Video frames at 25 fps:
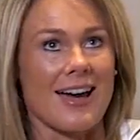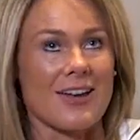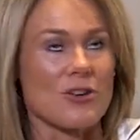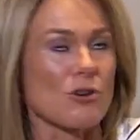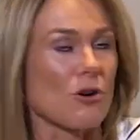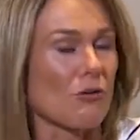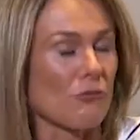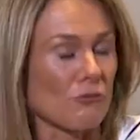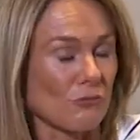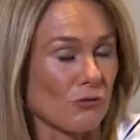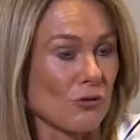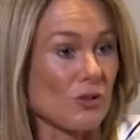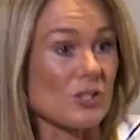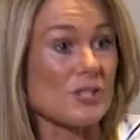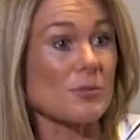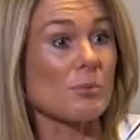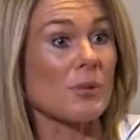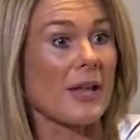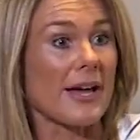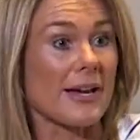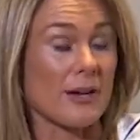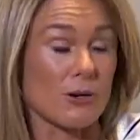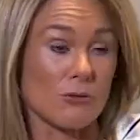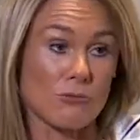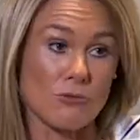are not foods
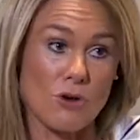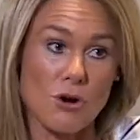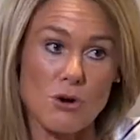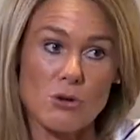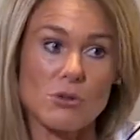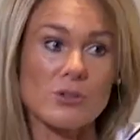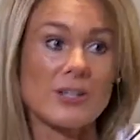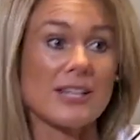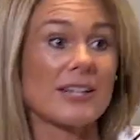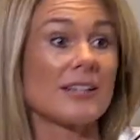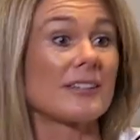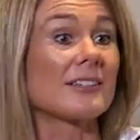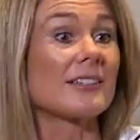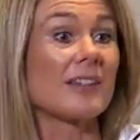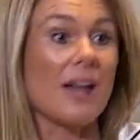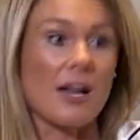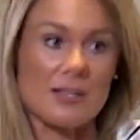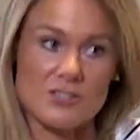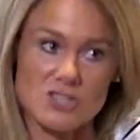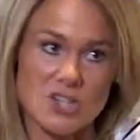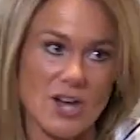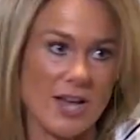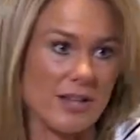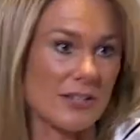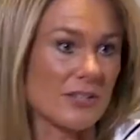playing a role in
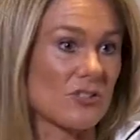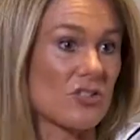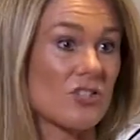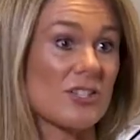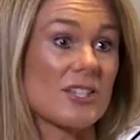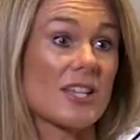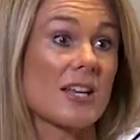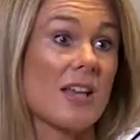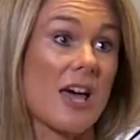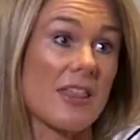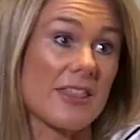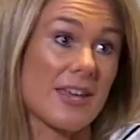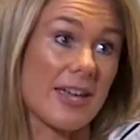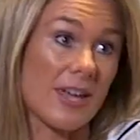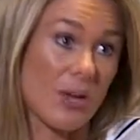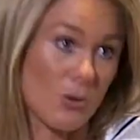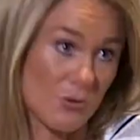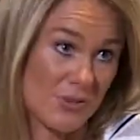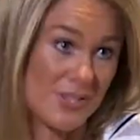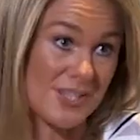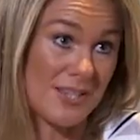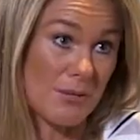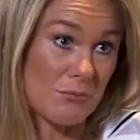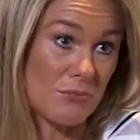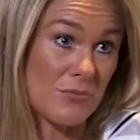gut challenges and other
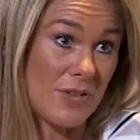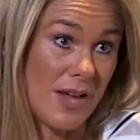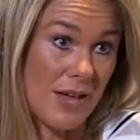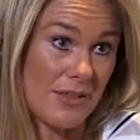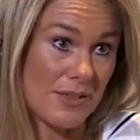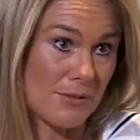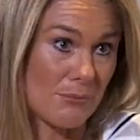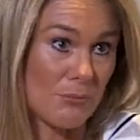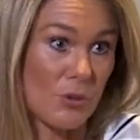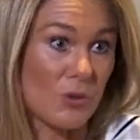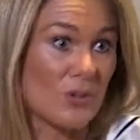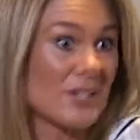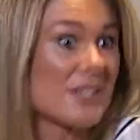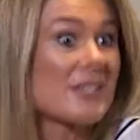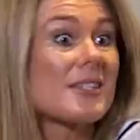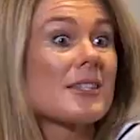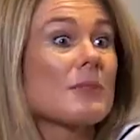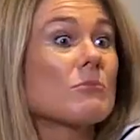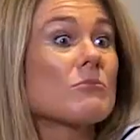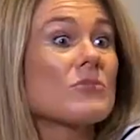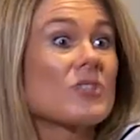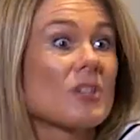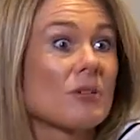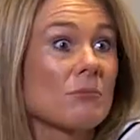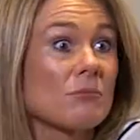other body
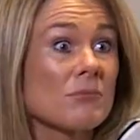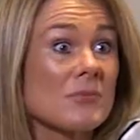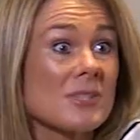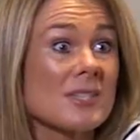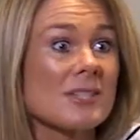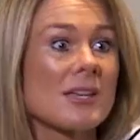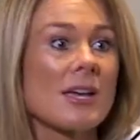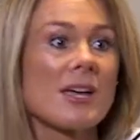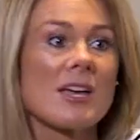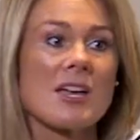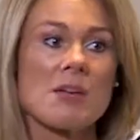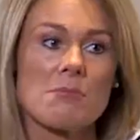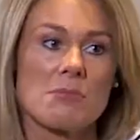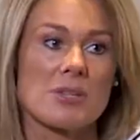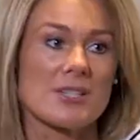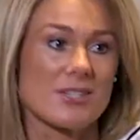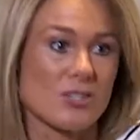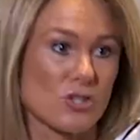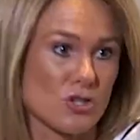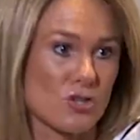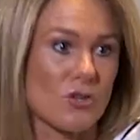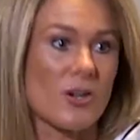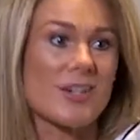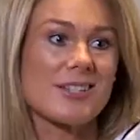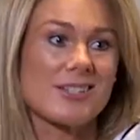symptoms, but
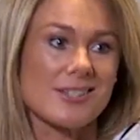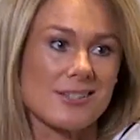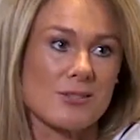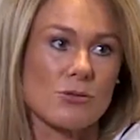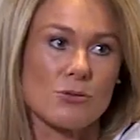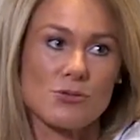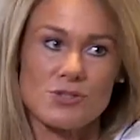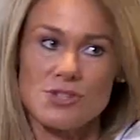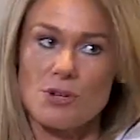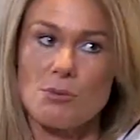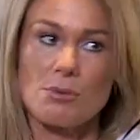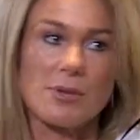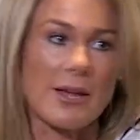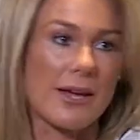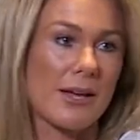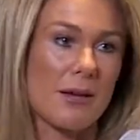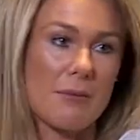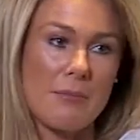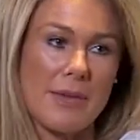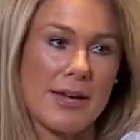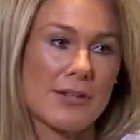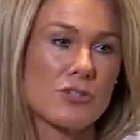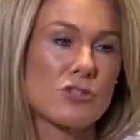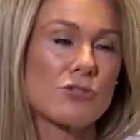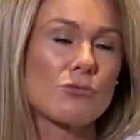stress is also playing a
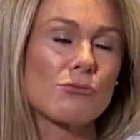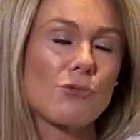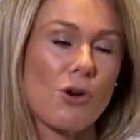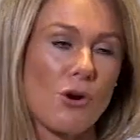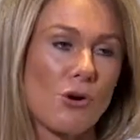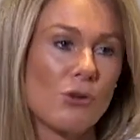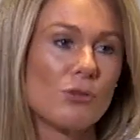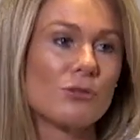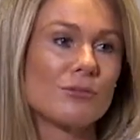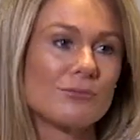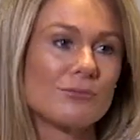major role.